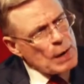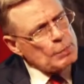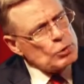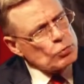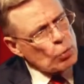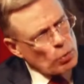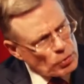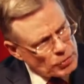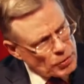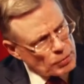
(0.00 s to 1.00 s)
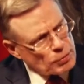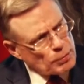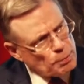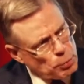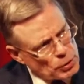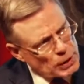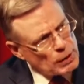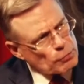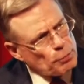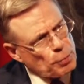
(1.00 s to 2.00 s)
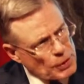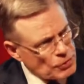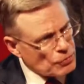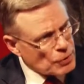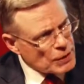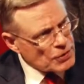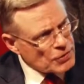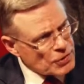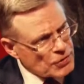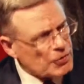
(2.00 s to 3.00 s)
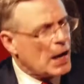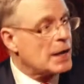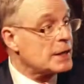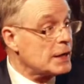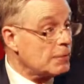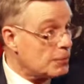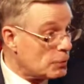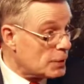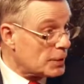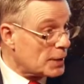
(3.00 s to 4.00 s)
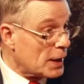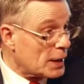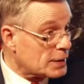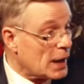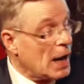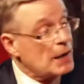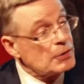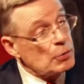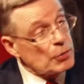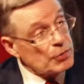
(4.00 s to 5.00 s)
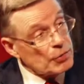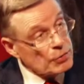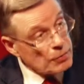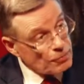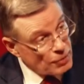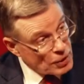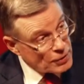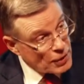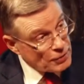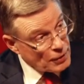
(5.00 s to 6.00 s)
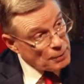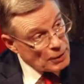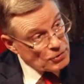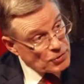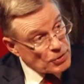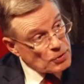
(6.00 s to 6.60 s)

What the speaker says: But you'd also put out press releases. And if you did that, and you also followed, as I mentioned,